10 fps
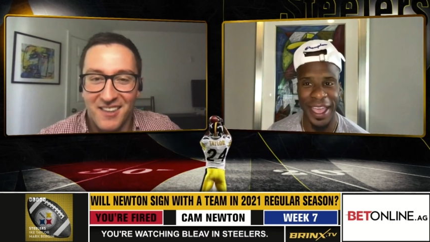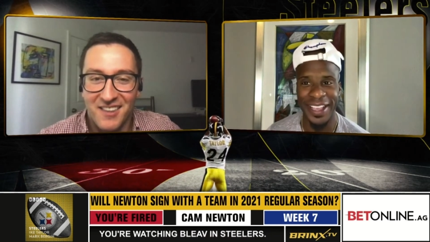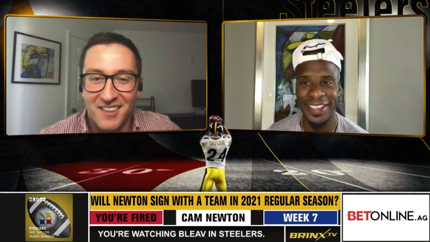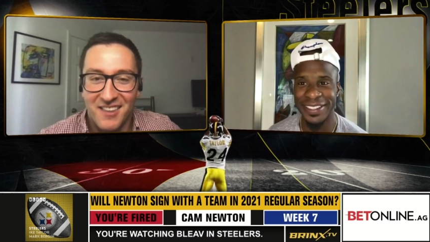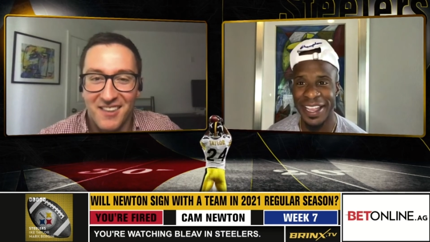
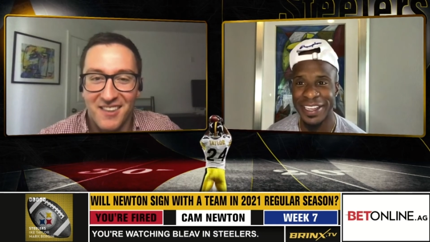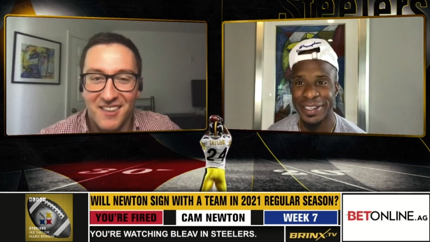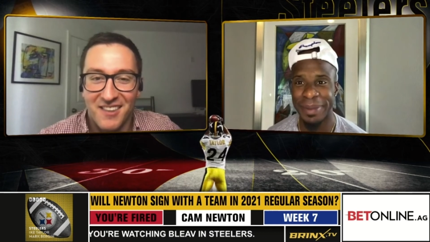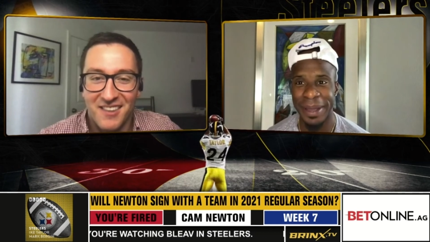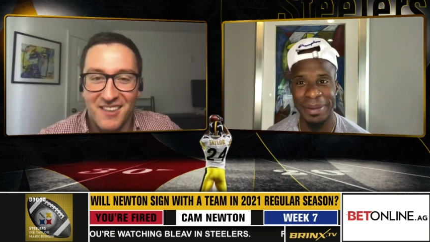
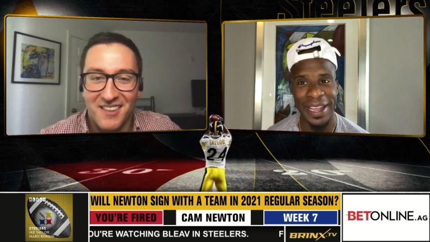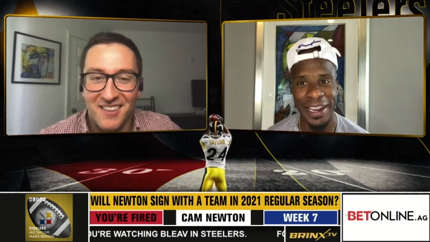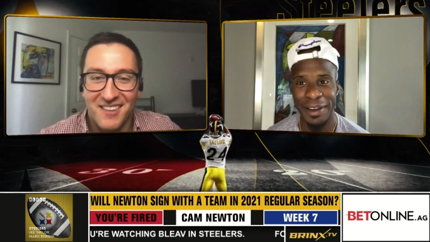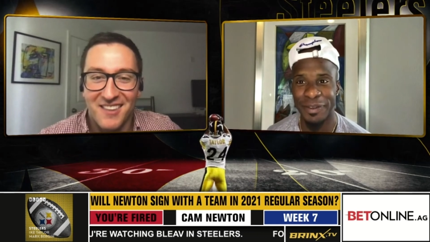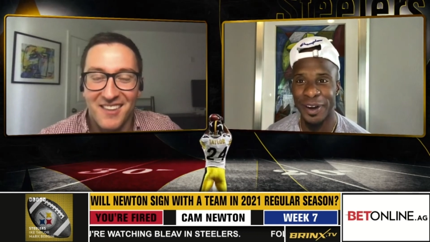Speaker 1: vaccination, baby. That
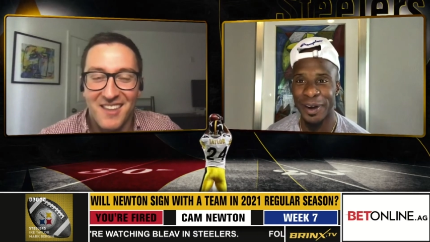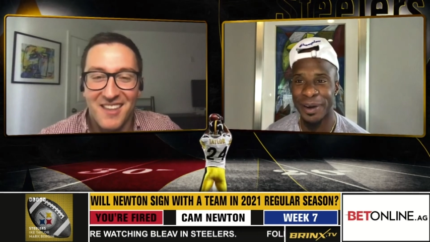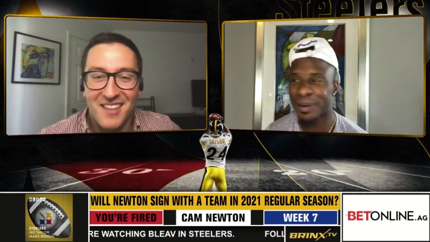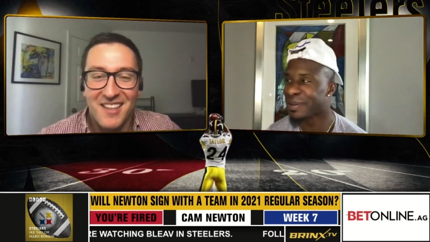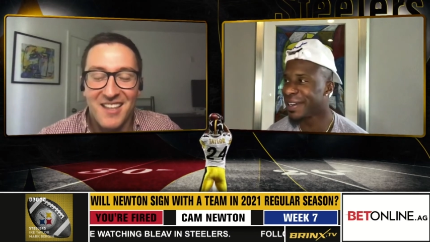left
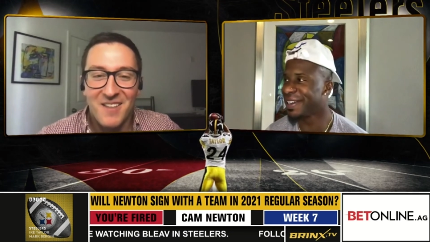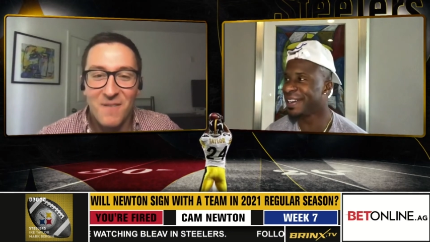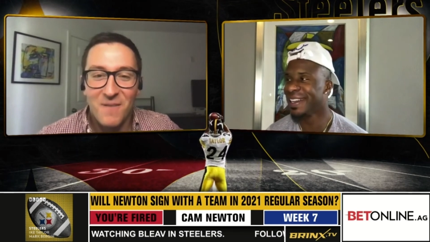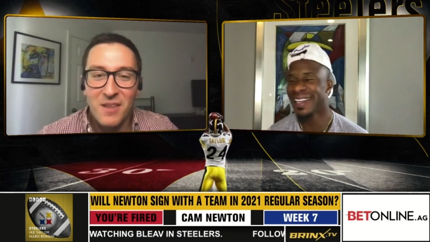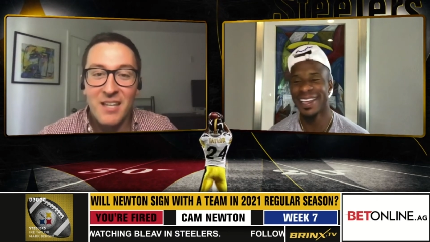arm.
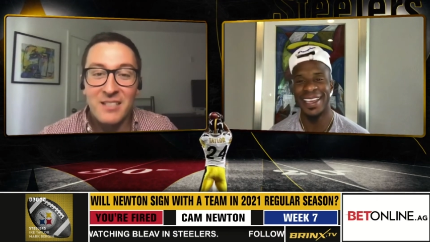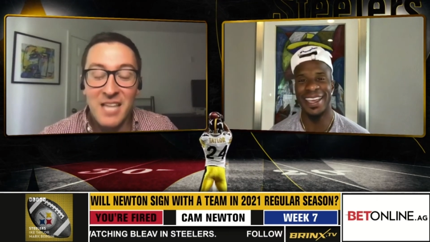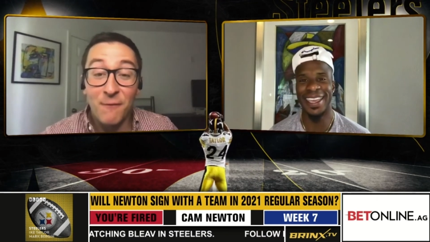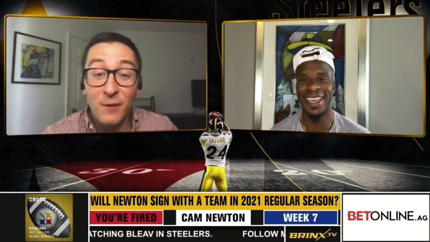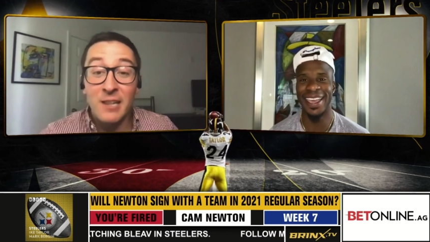
Speaker 2: it
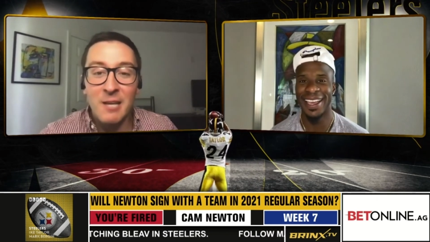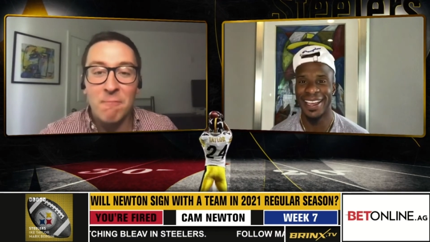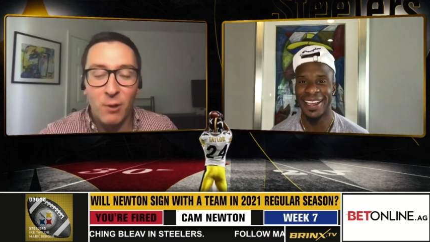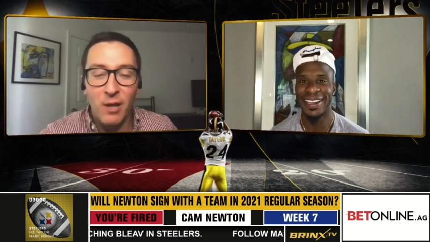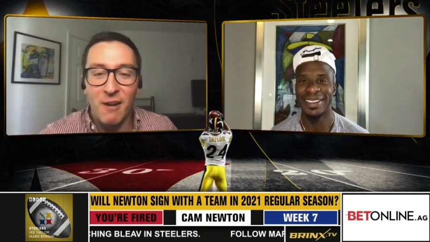definitely
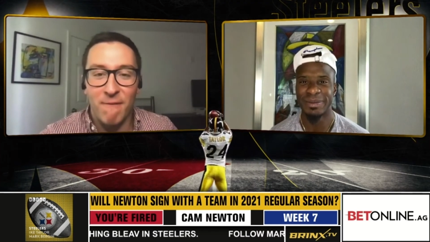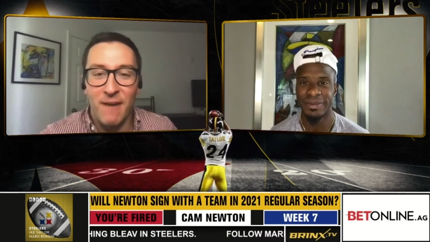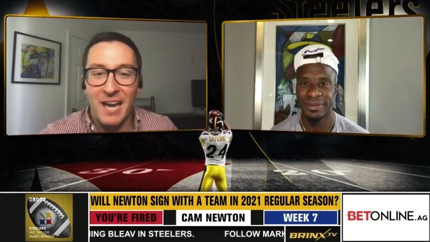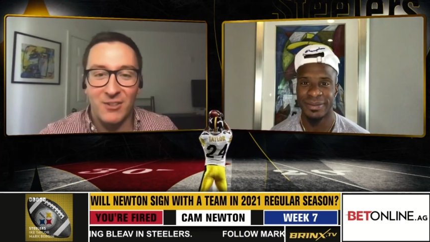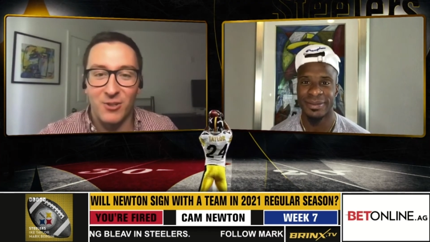played a
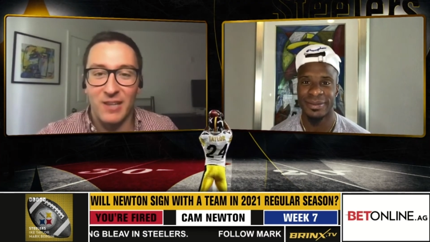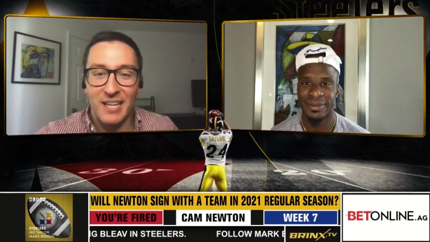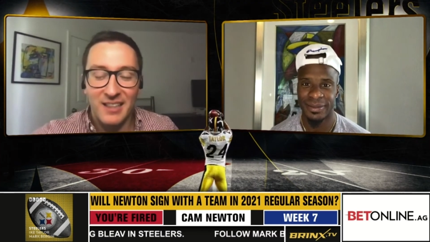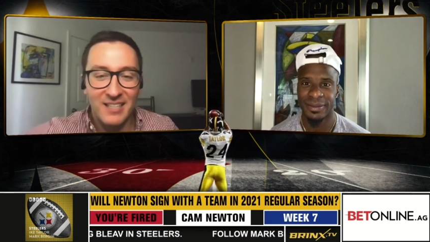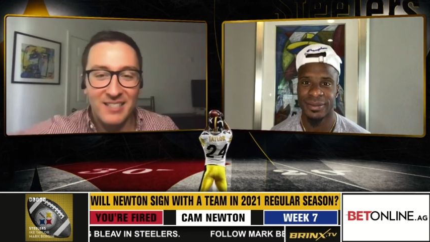factor. Like,
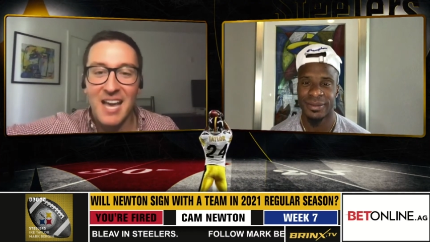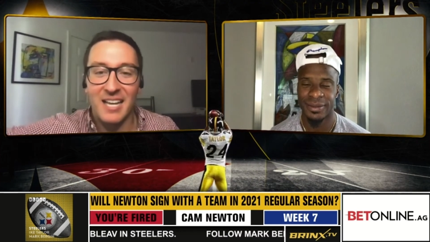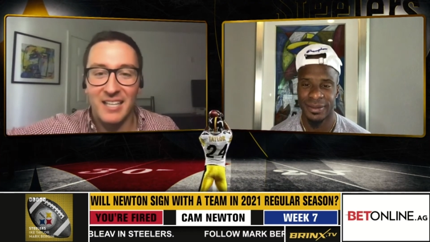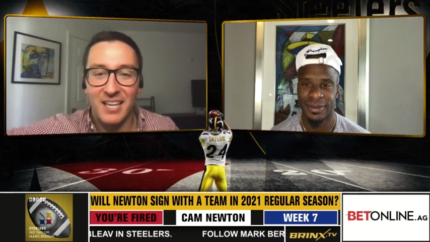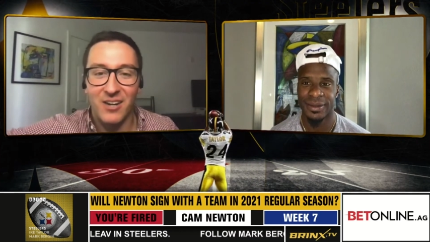let's not
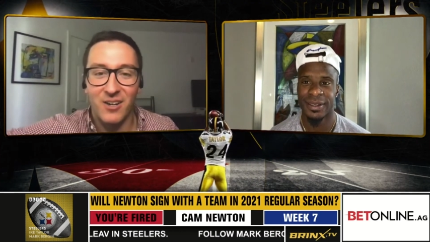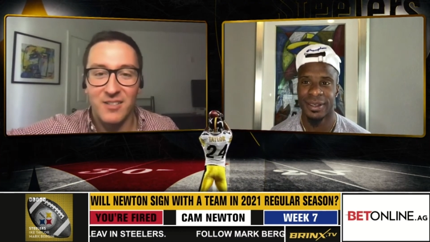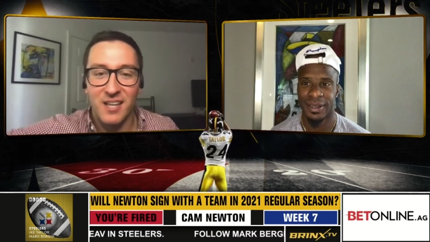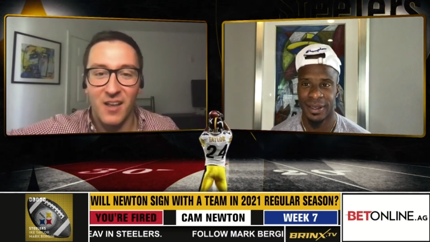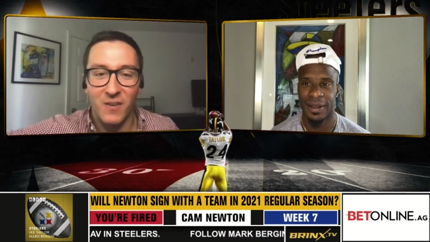kid
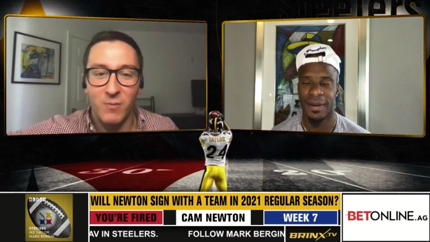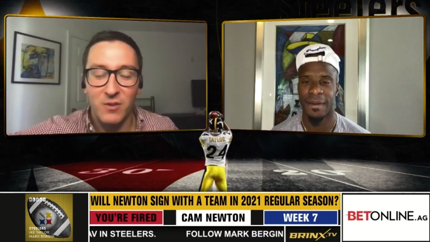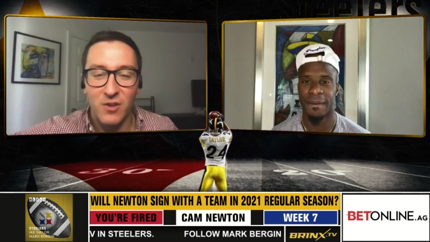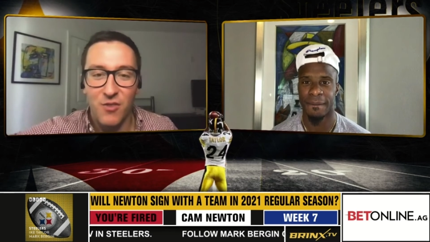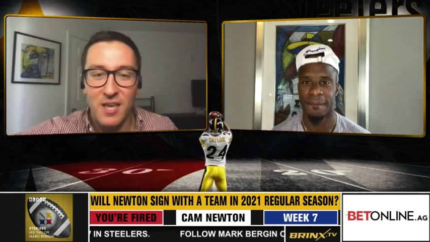ourselves. But do you
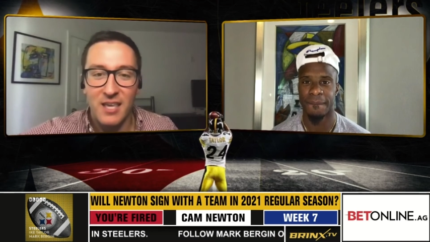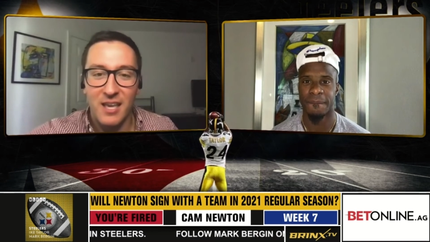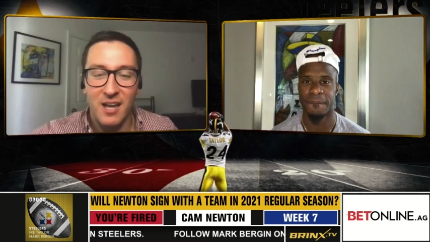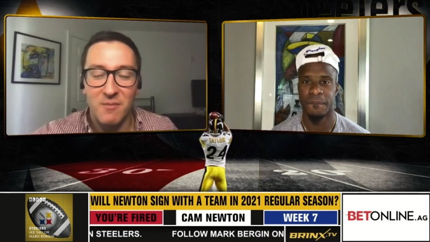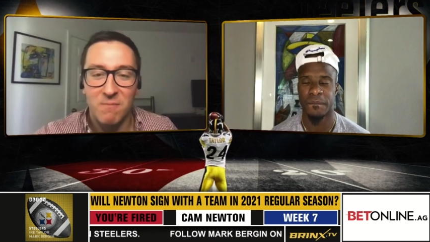think he
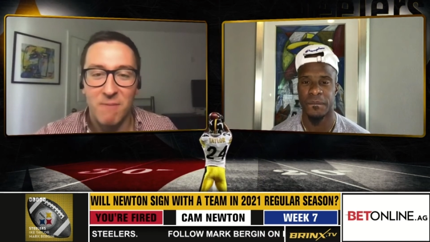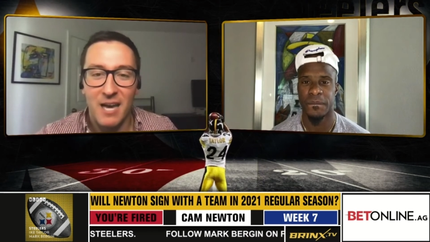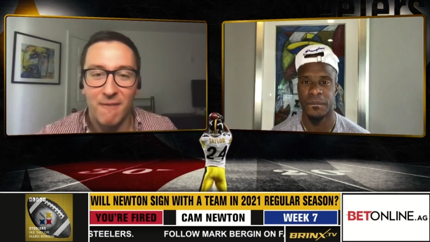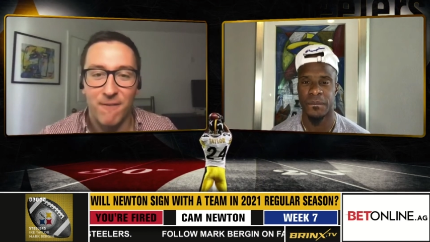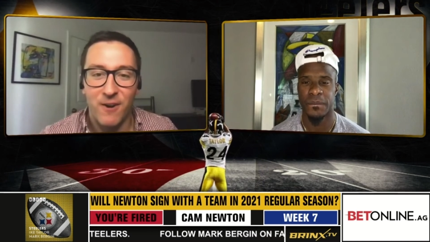comes back
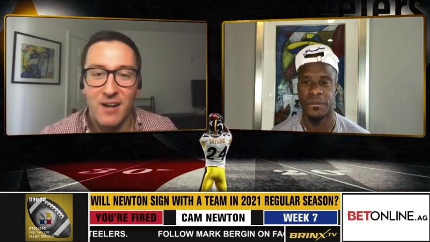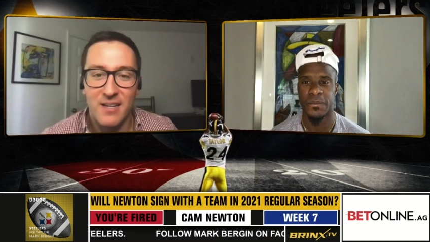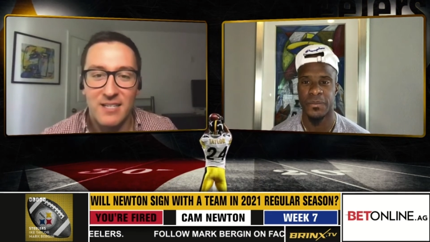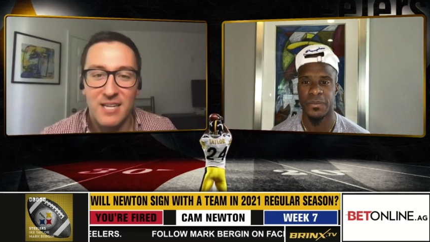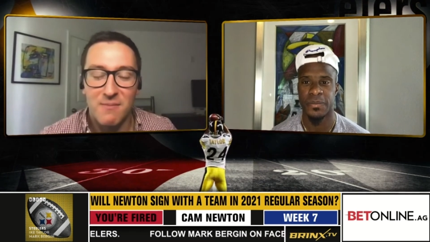for any
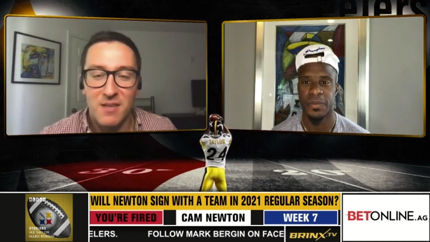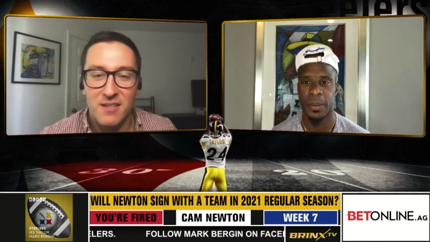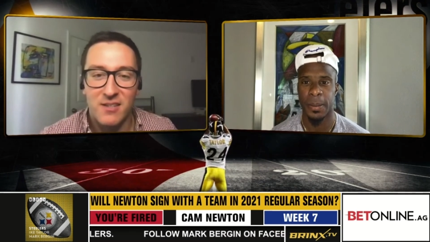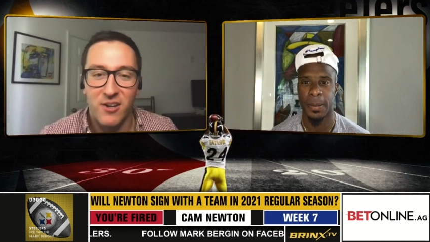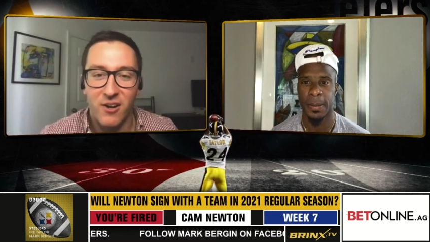team this
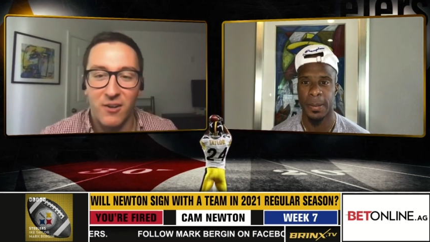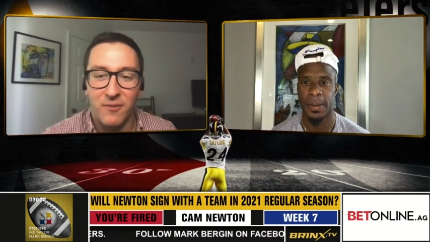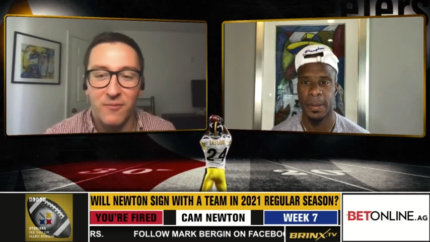year?